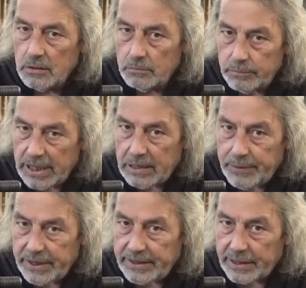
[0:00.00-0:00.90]

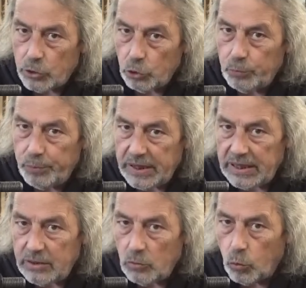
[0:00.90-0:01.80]
Maybe there could
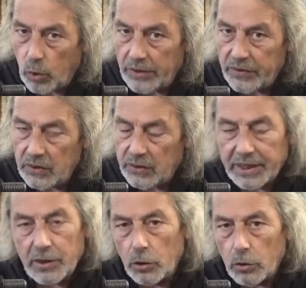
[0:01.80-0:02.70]
be one
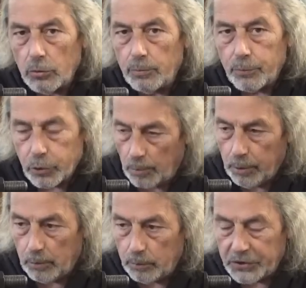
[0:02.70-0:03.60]
little
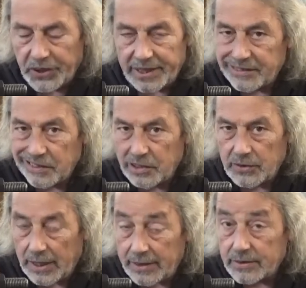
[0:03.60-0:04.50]
problem that I didn't
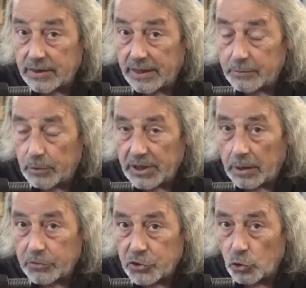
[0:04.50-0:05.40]
have yet but
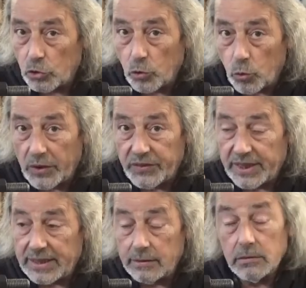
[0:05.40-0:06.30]
I'm sure one
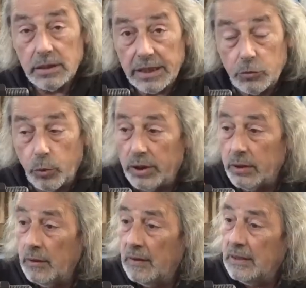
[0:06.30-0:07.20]
day it
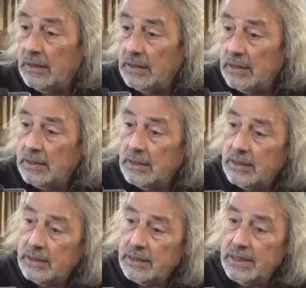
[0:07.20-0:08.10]
will
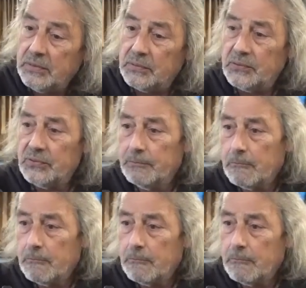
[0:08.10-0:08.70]
if